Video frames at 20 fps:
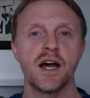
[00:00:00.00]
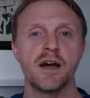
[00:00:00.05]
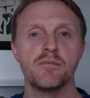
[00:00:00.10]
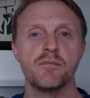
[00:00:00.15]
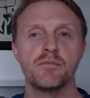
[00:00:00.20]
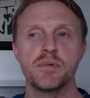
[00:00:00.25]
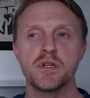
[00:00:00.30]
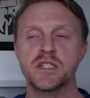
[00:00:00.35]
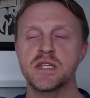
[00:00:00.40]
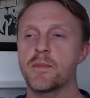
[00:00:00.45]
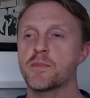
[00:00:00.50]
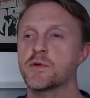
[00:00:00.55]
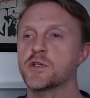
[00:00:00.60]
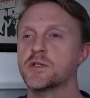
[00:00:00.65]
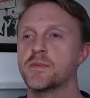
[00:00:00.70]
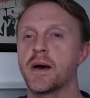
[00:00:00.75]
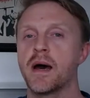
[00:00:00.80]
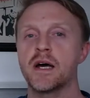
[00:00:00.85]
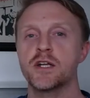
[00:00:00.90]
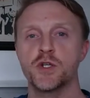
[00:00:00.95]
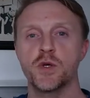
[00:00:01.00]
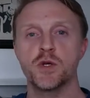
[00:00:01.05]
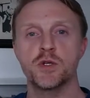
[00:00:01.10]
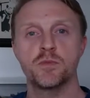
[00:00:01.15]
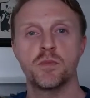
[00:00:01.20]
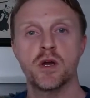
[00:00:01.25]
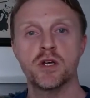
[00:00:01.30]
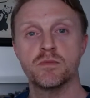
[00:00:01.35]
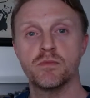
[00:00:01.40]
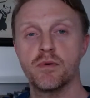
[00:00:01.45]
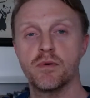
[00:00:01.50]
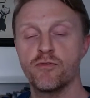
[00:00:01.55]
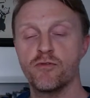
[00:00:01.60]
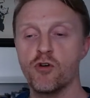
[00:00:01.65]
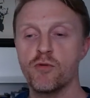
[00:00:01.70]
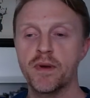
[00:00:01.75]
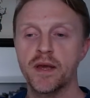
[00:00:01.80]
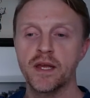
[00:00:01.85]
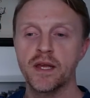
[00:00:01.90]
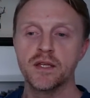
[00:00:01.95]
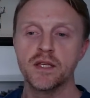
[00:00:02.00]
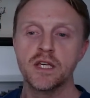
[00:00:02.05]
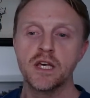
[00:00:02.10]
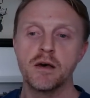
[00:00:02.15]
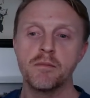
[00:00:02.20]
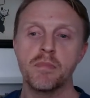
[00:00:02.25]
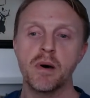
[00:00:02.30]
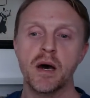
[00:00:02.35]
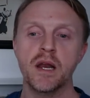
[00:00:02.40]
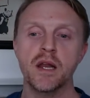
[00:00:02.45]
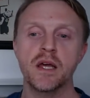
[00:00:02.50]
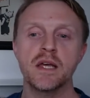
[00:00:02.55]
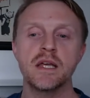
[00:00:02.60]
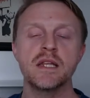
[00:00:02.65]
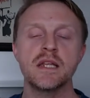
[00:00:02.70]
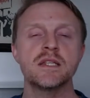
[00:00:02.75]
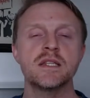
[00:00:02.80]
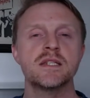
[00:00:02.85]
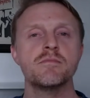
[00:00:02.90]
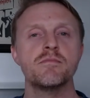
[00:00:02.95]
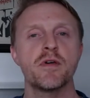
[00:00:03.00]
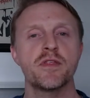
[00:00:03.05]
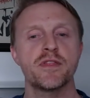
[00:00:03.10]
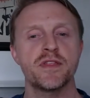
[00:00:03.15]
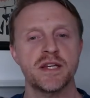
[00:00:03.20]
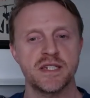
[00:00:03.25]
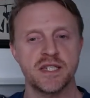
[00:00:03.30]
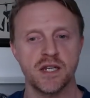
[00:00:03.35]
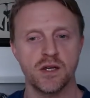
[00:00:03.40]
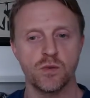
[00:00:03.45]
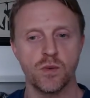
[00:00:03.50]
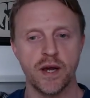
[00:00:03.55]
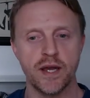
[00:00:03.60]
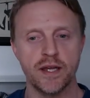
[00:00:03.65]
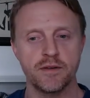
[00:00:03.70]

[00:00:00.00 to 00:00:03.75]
perceptions about a Jewish person performing, but in a sympathetic way.